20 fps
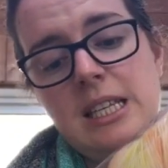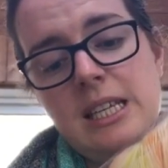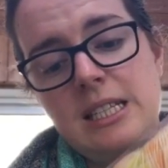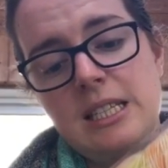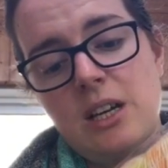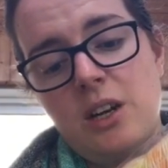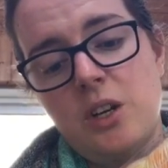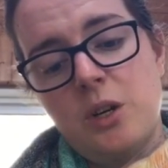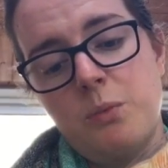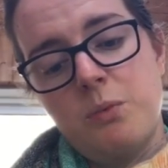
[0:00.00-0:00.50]
It's
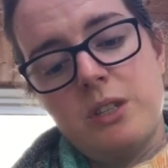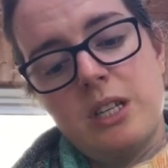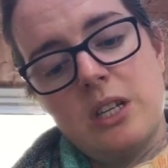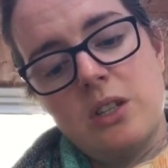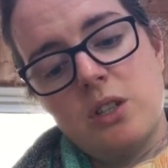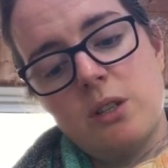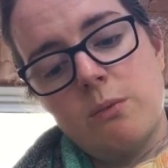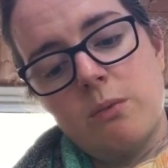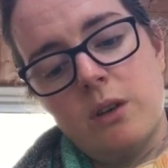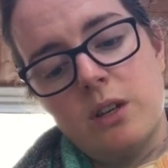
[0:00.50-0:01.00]

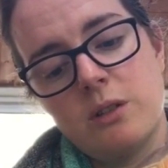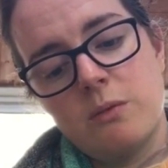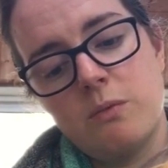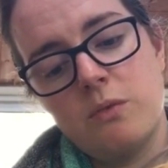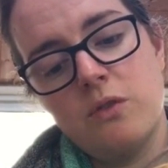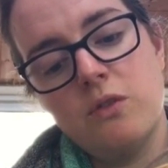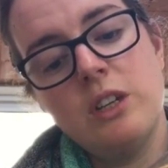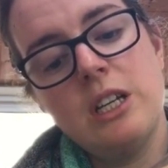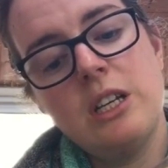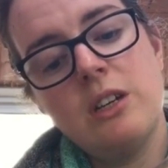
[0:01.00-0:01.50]
100% superwash
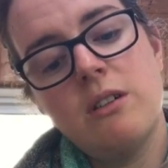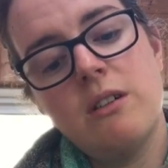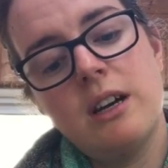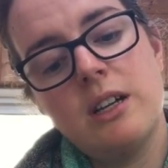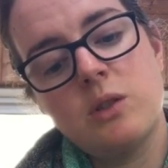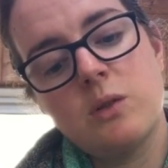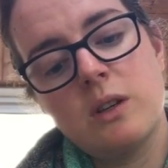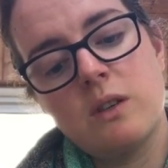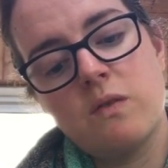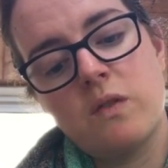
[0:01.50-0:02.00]
merino
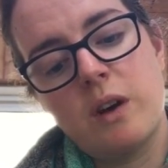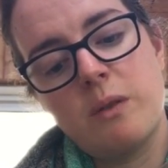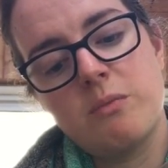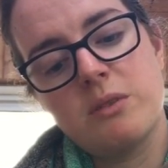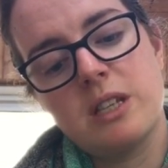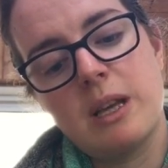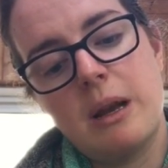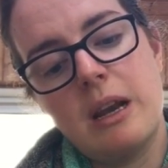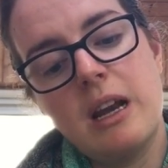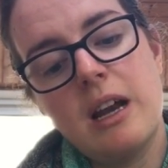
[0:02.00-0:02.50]
and
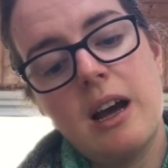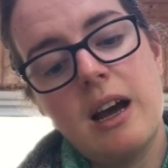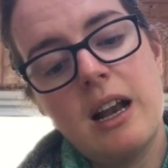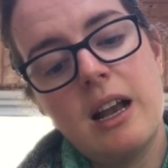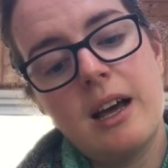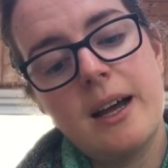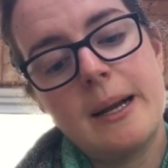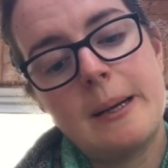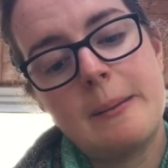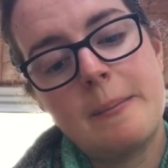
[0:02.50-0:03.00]
25%
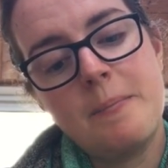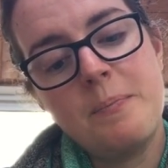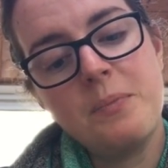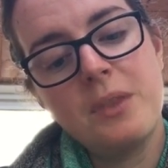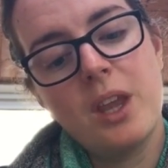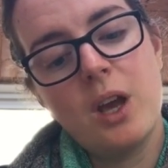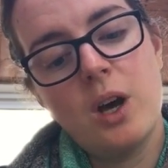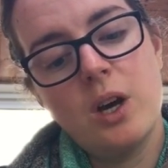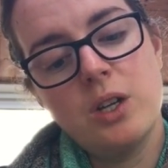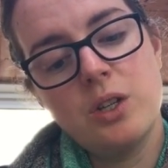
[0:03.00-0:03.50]
nylon,
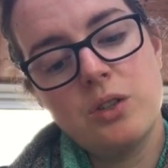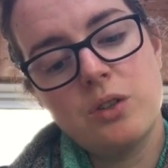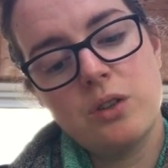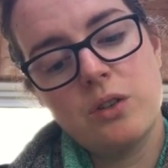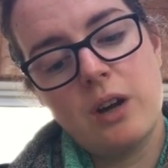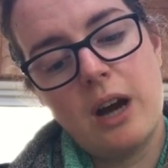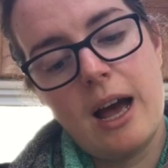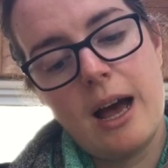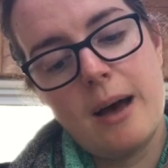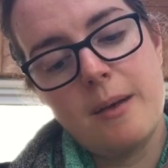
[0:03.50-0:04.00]
100
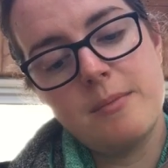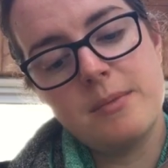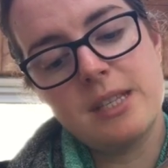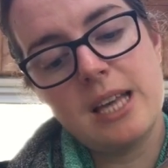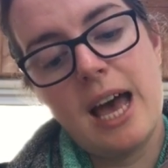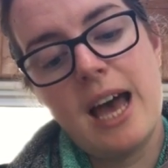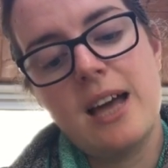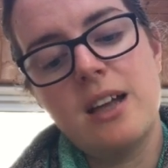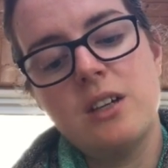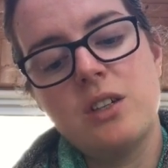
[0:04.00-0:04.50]
grams
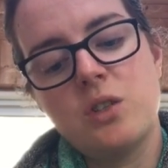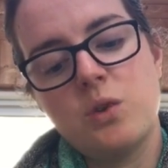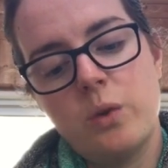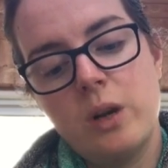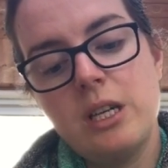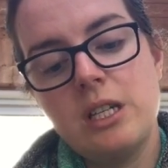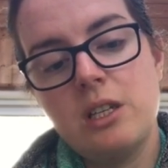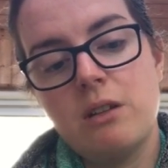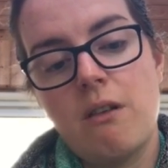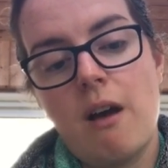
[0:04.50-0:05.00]
and
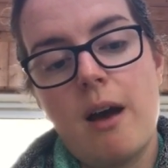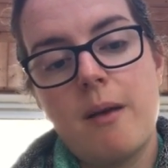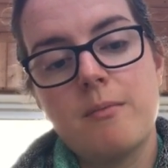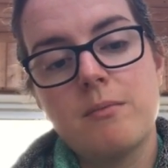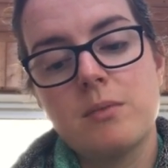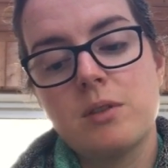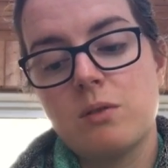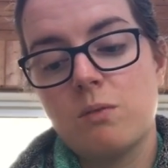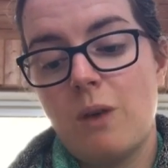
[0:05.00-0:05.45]
20 grams.